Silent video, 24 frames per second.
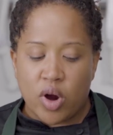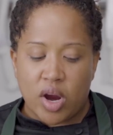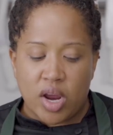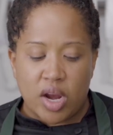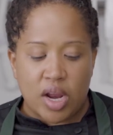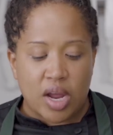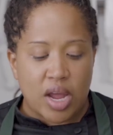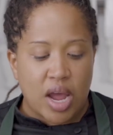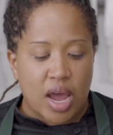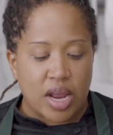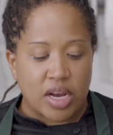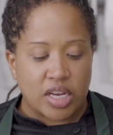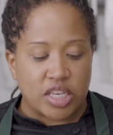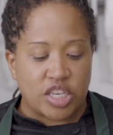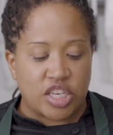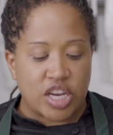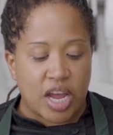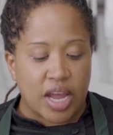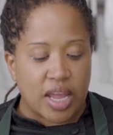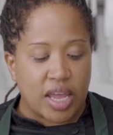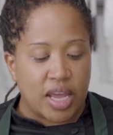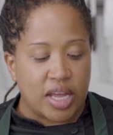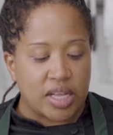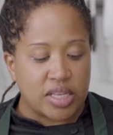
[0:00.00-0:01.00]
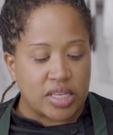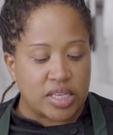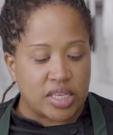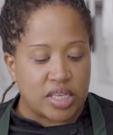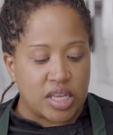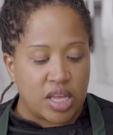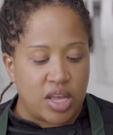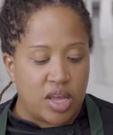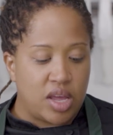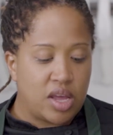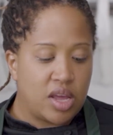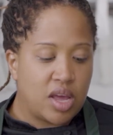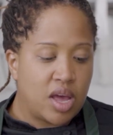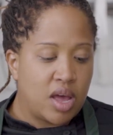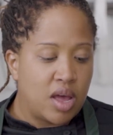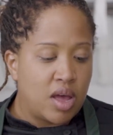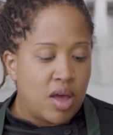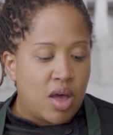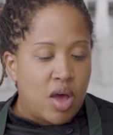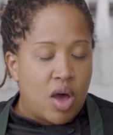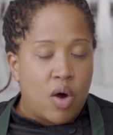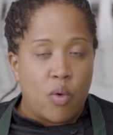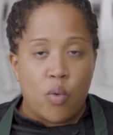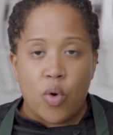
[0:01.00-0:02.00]
gonna kind of check it, see
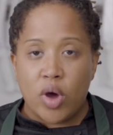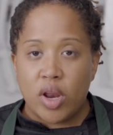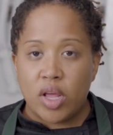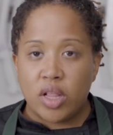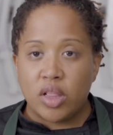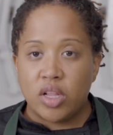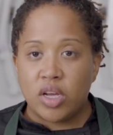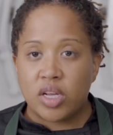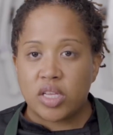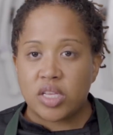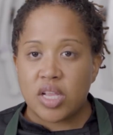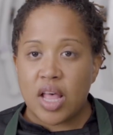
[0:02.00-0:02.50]
what it looks